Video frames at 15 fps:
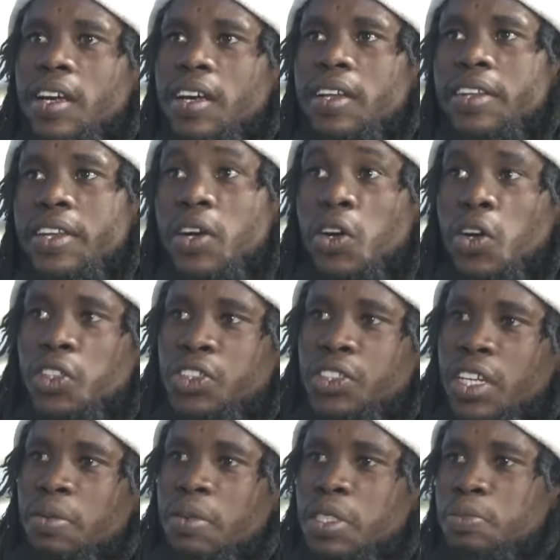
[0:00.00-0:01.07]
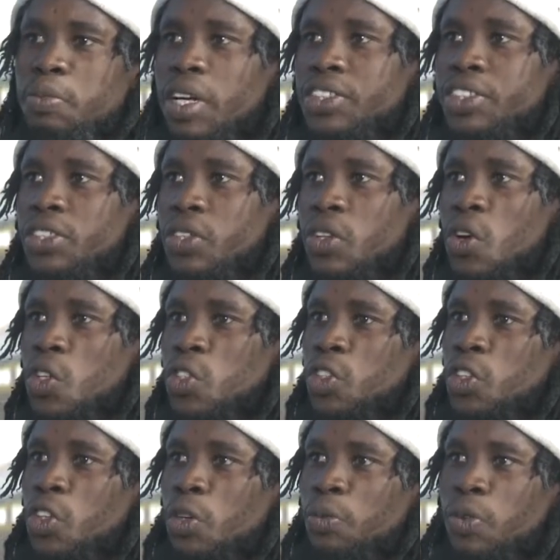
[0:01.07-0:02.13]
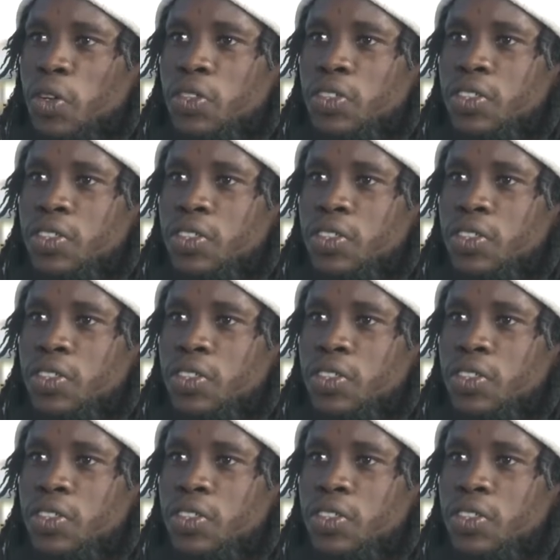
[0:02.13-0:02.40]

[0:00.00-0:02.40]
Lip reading: The coach name is Martin Nurse Crawford.